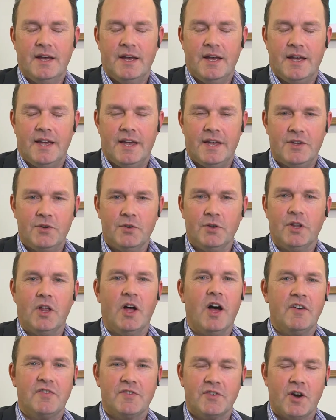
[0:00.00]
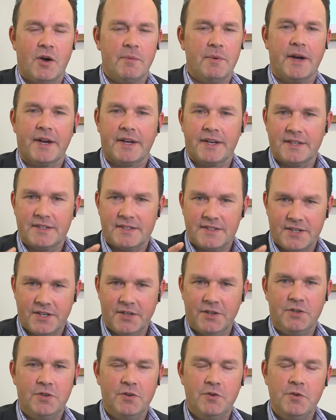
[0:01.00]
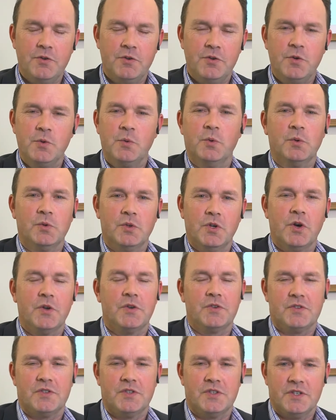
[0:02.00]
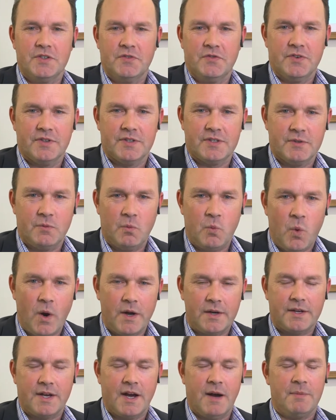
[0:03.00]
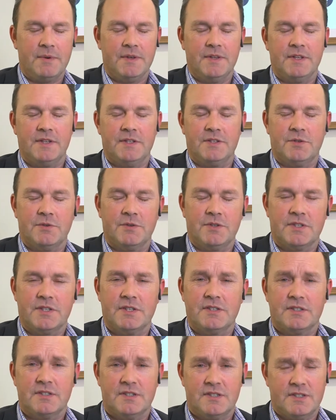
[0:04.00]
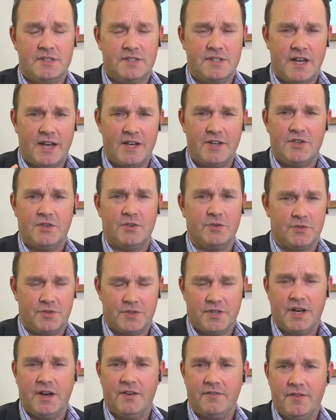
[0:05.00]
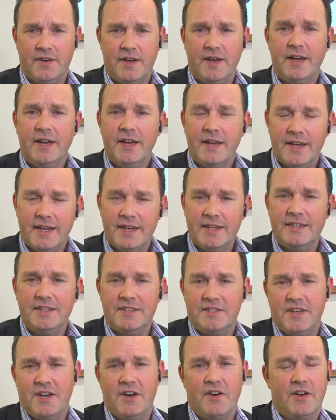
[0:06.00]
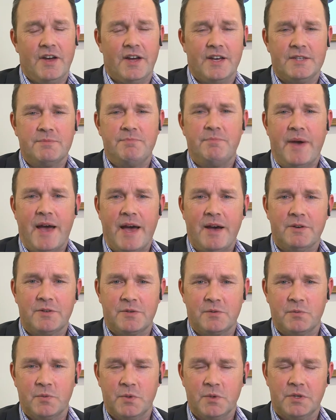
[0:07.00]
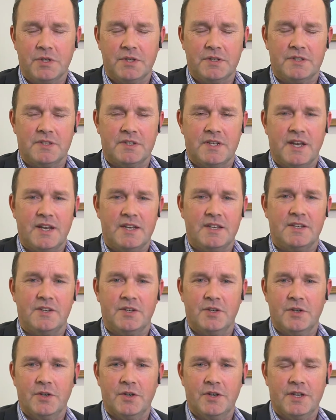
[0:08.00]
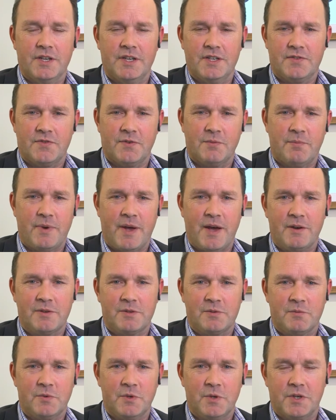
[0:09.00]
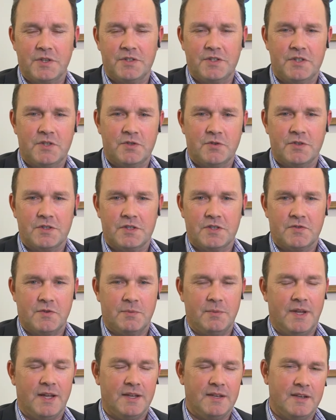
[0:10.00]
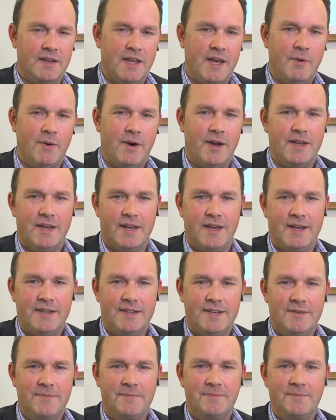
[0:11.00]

in your lifetime, I can tell you, you will notice the difference. And one company that is doing sensational stuff in this area is Bowers Wilkins, and Andy Kerr is from Bowers Wilkins. He joins us from London. How are you, Andy?